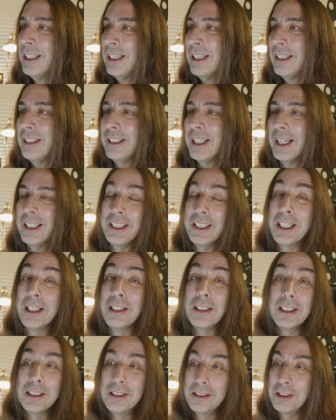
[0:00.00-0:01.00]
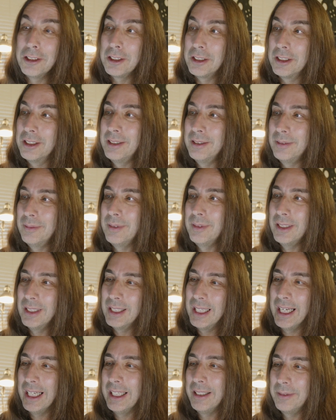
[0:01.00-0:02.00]
Daniela looks
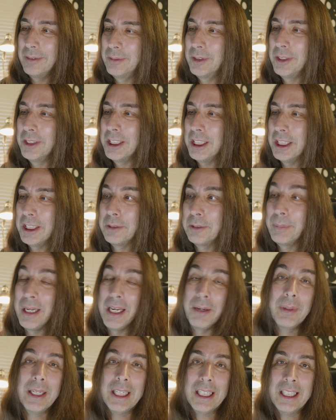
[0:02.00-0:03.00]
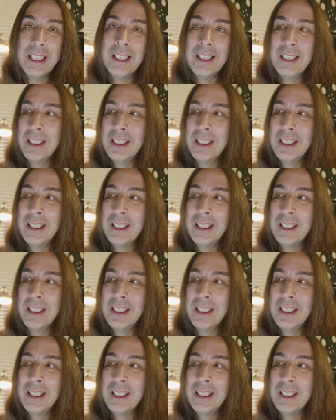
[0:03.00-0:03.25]
like she's maybe